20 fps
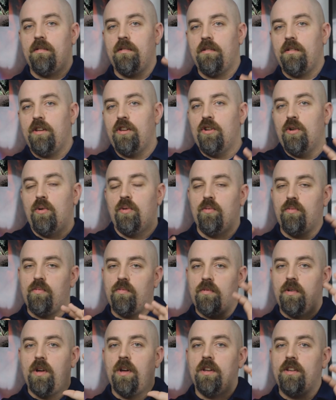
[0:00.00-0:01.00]
you know
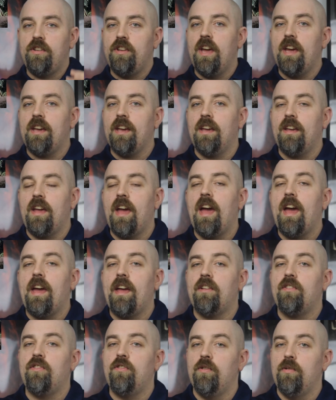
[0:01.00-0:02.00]
yin and
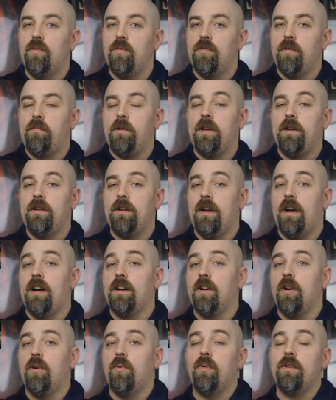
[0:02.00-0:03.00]
yang to Lupita
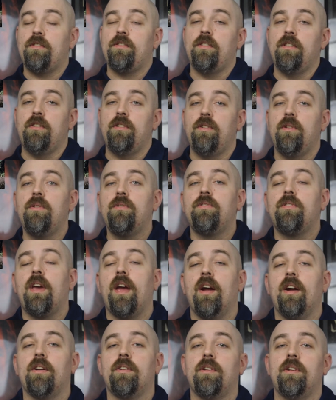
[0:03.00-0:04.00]
Nyong'o and Winston Duke's
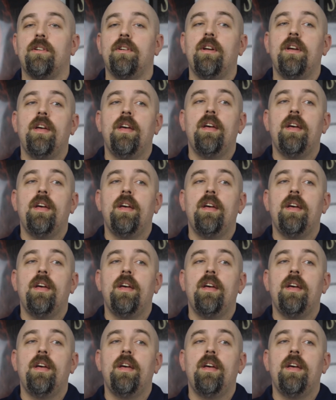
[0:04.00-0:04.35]
character.